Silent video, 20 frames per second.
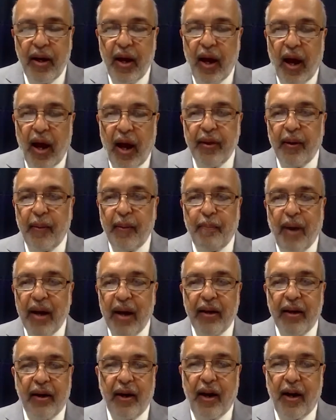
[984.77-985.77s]
I think, by
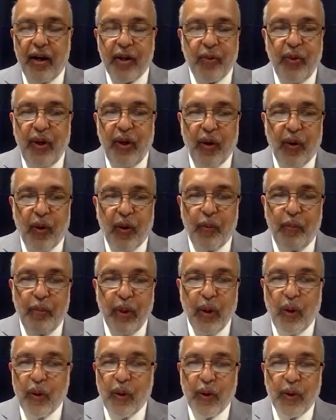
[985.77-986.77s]
and large, we are all
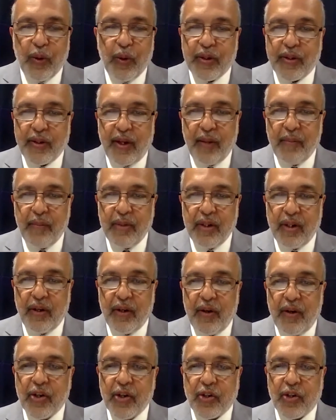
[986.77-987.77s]
belonging to the same
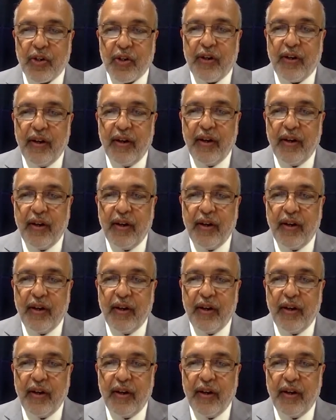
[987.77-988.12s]
generation.